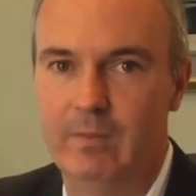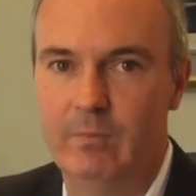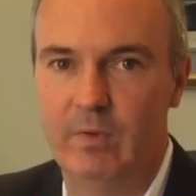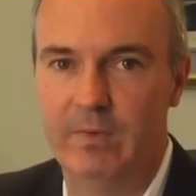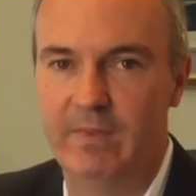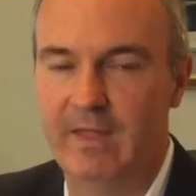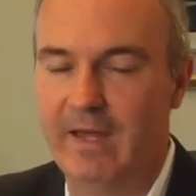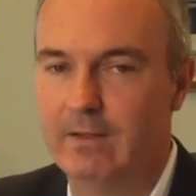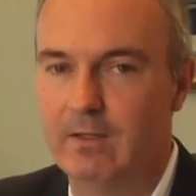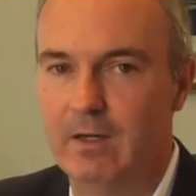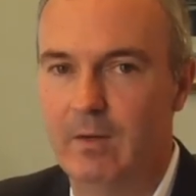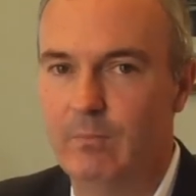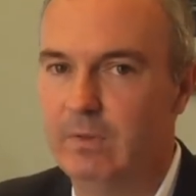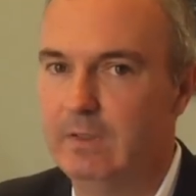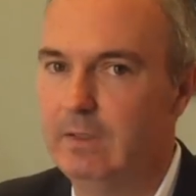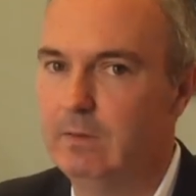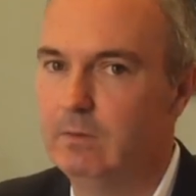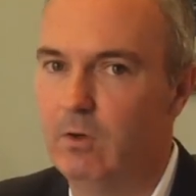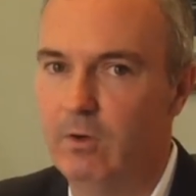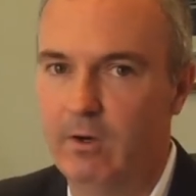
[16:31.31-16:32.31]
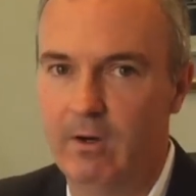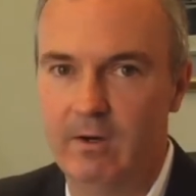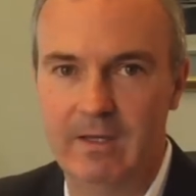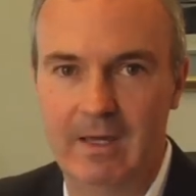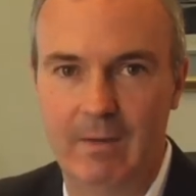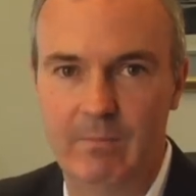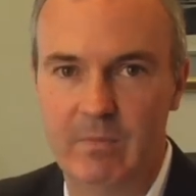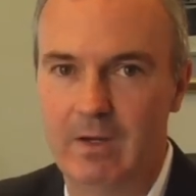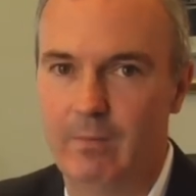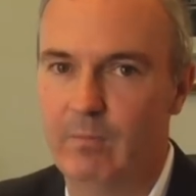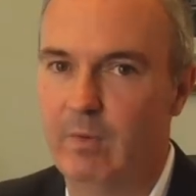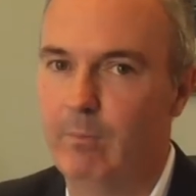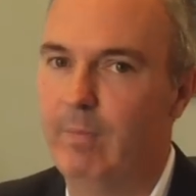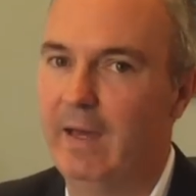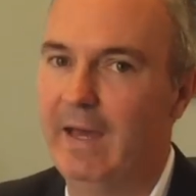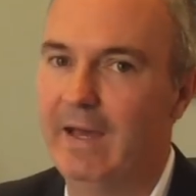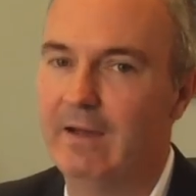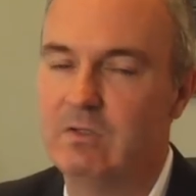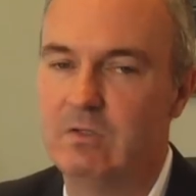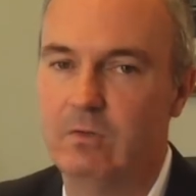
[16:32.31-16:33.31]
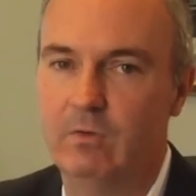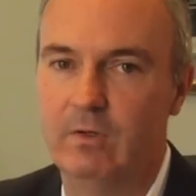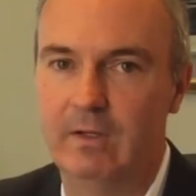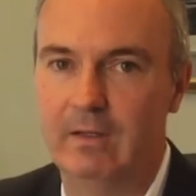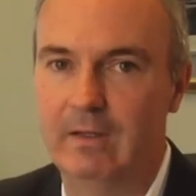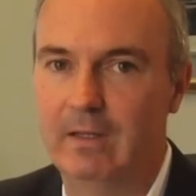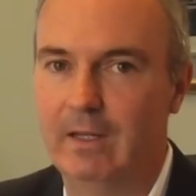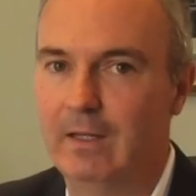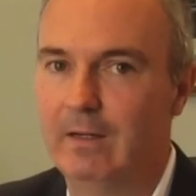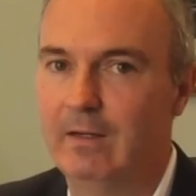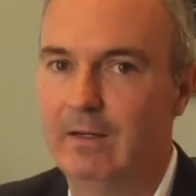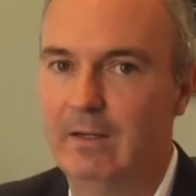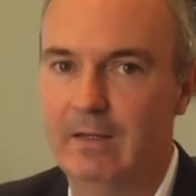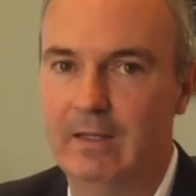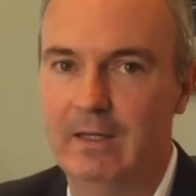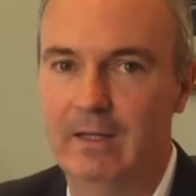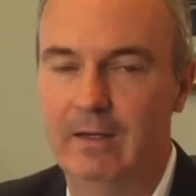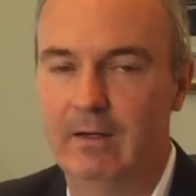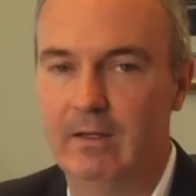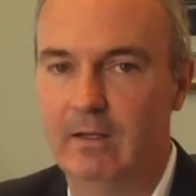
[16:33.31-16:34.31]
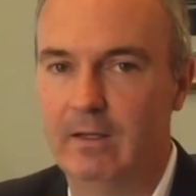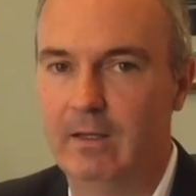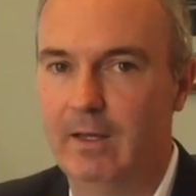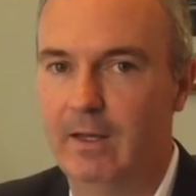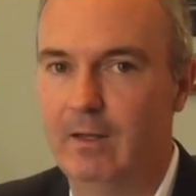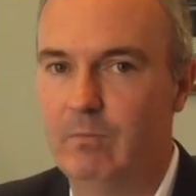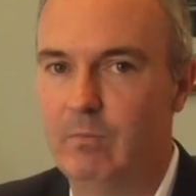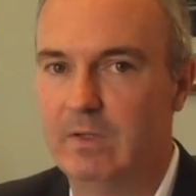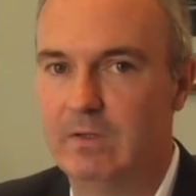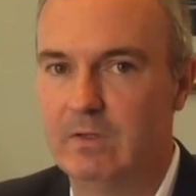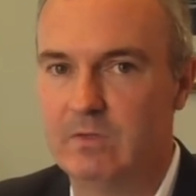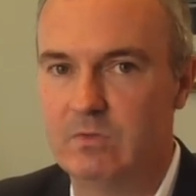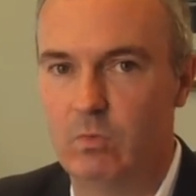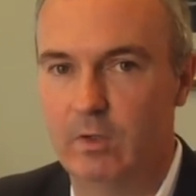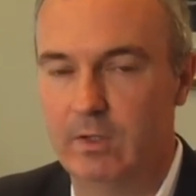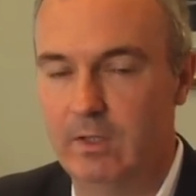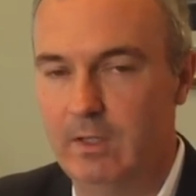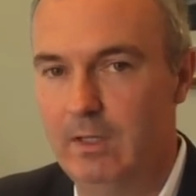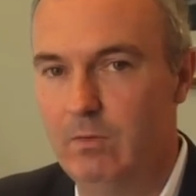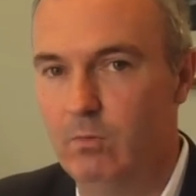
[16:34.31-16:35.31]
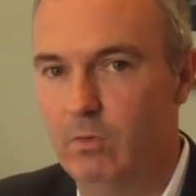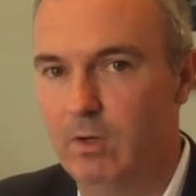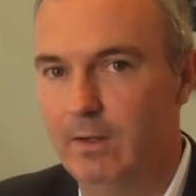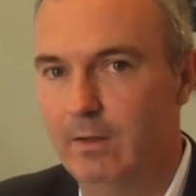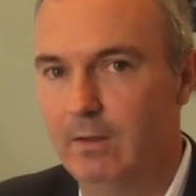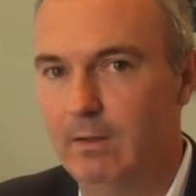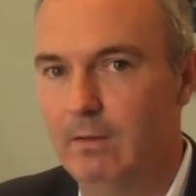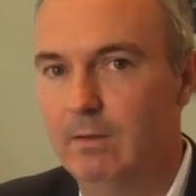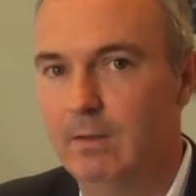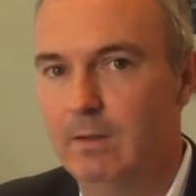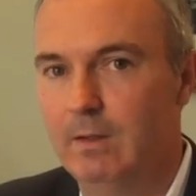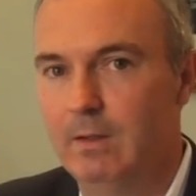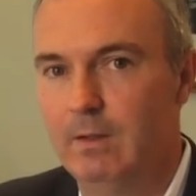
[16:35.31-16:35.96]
But that company lawyer kept coming back to it again and again and again because what he wanted